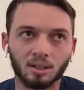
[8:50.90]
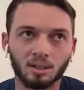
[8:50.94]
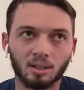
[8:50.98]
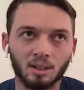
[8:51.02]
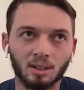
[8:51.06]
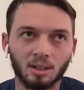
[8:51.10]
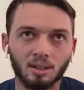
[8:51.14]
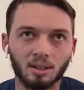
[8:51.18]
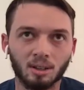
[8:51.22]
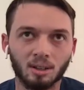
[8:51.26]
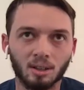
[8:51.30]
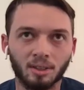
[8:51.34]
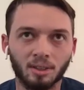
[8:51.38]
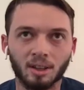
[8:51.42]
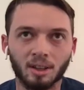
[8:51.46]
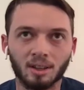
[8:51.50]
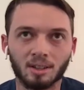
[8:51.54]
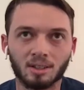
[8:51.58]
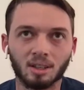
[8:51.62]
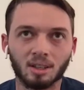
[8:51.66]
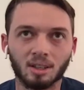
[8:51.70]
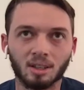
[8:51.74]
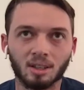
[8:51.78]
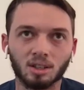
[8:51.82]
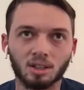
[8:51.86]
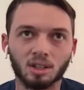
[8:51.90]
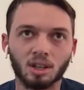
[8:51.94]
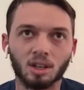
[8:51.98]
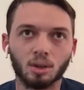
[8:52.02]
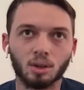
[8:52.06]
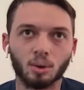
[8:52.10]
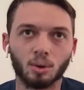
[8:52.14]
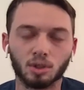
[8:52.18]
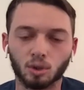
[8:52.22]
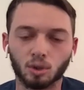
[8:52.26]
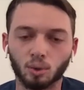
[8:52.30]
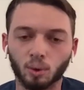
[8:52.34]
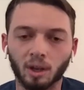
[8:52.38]
he thinks that
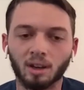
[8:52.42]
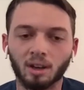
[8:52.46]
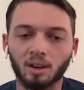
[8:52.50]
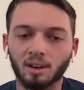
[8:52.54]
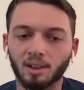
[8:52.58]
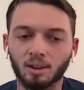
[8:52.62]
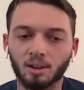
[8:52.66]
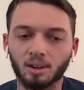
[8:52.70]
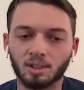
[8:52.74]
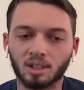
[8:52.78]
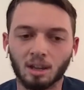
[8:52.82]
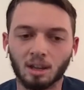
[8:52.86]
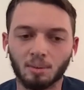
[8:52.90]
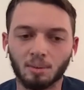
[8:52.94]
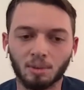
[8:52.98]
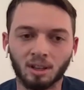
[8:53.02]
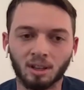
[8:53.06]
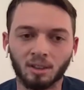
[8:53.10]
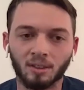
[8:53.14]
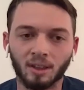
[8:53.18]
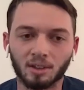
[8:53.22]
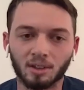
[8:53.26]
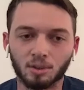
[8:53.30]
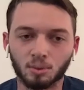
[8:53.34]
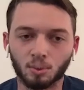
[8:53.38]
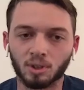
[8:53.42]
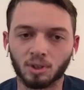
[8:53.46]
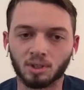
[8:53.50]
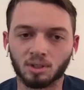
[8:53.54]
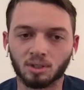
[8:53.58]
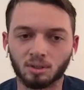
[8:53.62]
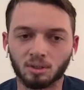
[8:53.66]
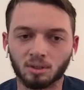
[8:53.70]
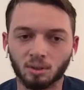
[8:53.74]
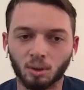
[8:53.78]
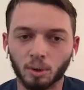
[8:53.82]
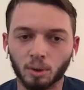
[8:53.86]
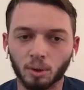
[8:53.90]
Nintendo is great at entertainment, and that's
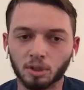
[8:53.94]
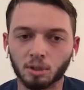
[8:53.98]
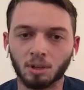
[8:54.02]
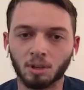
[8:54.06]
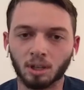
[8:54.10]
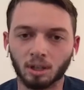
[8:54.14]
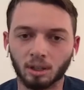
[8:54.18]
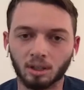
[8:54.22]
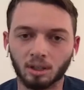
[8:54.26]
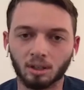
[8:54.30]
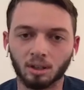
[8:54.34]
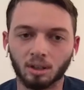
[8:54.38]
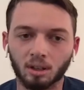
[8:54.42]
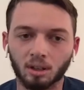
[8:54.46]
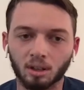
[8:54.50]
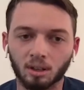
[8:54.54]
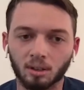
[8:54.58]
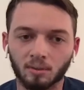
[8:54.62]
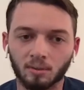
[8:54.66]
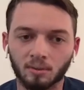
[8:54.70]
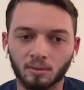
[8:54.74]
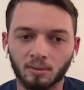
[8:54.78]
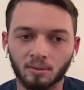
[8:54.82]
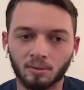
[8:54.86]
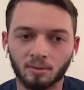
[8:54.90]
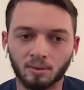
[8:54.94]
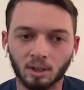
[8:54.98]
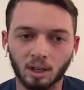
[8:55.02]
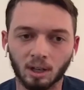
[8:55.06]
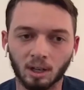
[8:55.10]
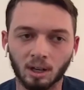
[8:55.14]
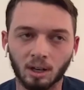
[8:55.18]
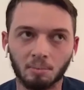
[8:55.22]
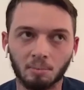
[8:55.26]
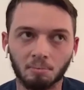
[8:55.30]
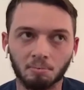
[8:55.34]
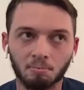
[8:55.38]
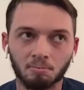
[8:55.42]
what's ultimately going to
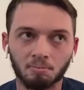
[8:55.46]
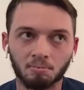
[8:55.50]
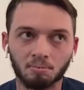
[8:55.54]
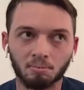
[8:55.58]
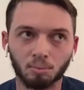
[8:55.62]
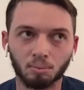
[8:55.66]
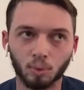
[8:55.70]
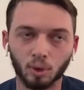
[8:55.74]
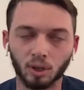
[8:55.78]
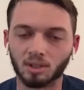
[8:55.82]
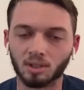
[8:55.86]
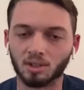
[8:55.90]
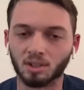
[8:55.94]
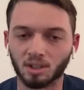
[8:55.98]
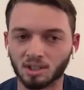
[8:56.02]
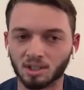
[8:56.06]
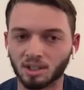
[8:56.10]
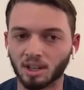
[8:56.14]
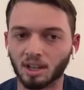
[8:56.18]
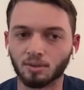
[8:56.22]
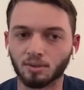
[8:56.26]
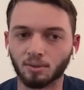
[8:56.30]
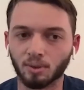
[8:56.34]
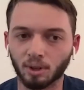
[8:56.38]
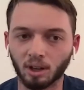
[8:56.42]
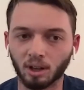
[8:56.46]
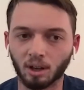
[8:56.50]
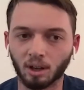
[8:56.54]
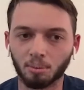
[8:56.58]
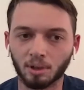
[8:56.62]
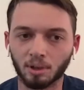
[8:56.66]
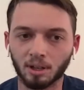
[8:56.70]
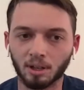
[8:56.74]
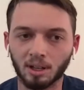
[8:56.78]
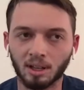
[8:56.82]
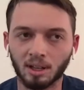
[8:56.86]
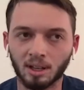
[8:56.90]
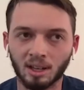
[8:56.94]
bring success for the
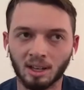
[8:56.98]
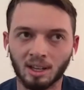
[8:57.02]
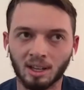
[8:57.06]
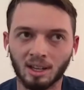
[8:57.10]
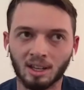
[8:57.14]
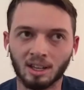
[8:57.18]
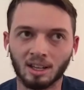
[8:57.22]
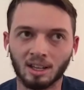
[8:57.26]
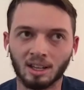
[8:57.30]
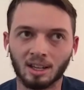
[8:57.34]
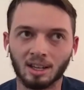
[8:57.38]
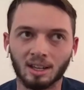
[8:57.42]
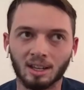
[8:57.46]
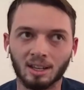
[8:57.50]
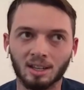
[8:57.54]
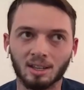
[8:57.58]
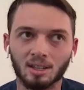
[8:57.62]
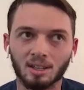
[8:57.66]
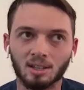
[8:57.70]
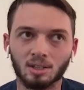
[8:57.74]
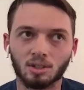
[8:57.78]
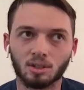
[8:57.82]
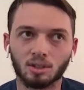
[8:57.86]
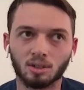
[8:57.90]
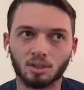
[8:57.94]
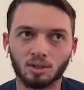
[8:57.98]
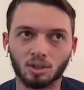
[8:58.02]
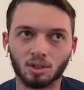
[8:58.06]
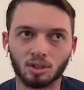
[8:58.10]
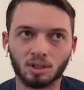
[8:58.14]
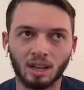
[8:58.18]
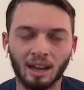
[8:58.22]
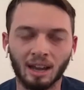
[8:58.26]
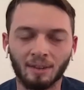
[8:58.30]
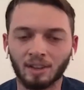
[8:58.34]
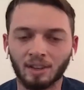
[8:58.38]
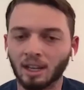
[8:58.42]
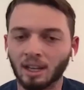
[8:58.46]
company, is
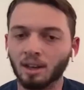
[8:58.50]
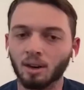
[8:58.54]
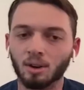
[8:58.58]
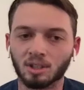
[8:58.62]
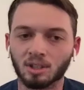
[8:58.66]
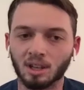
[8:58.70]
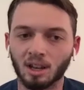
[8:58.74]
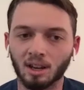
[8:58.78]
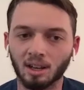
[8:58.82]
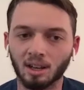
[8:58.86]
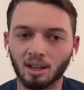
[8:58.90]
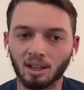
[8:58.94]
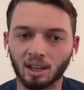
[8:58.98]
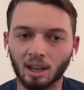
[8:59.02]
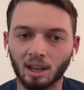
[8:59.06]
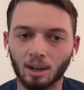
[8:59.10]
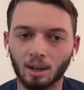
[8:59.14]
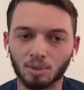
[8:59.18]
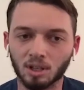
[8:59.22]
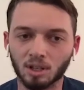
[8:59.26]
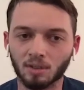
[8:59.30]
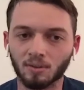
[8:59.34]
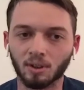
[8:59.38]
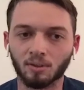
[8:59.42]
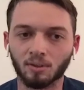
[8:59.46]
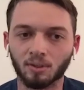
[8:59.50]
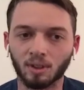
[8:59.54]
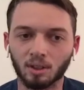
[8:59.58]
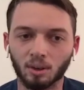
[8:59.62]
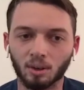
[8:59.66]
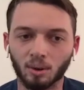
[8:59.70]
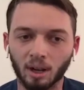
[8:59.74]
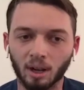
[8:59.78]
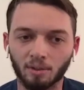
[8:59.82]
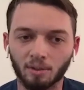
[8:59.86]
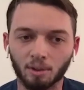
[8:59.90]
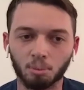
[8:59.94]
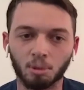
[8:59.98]
just having entertaining games, even if they
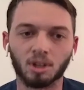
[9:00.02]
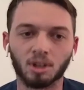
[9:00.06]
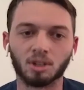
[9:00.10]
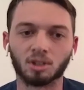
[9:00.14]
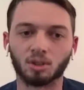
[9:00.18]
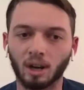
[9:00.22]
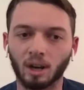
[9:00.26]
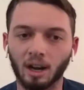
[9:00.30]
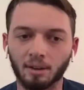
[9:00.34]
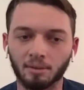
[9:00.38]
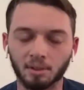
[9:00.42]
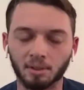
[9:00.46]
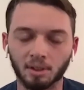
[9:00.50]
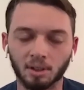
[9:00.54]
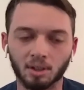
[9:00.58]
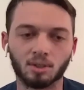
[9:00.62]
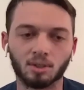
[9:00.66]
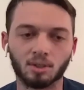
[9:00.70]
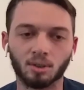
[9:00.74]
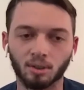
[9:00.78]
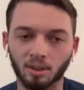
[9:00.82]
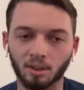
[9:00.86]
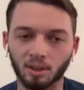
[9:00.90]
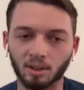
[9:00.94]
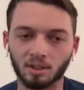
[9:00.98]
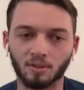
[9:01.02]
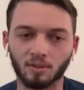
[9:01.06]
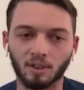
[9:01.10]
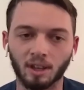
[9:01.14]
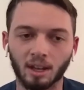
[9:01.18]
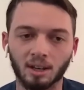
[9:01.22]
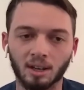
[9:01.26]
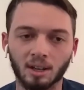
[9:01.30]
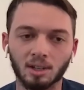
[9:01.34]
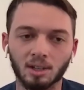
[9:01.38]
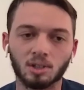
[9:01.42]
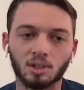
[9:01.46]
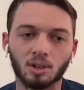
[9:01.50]
don't have the best graphics or things of
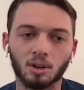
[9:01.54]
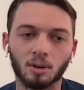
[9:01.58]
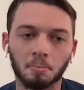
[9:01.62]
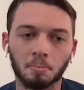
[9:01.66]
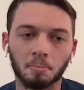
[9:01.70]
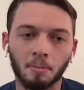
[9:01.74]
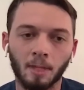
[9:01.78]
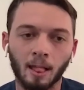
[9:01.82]
that nature.